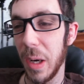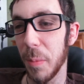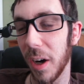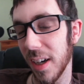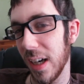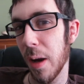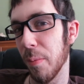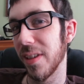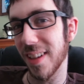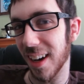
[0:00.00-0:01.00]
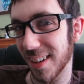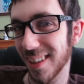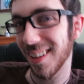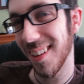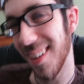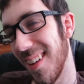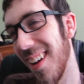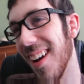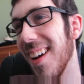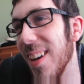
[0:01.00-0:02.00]
am I? I am stuck.
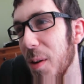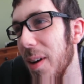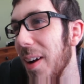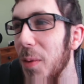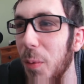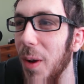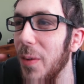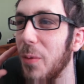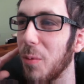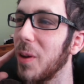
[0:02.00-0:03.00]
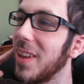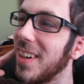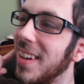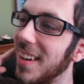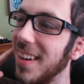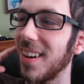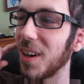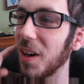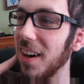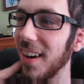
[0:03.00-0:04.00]
And it, it was it was really
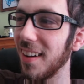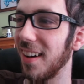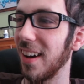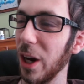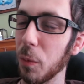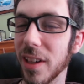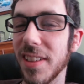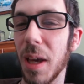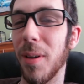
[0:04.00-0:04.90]
I, I want to say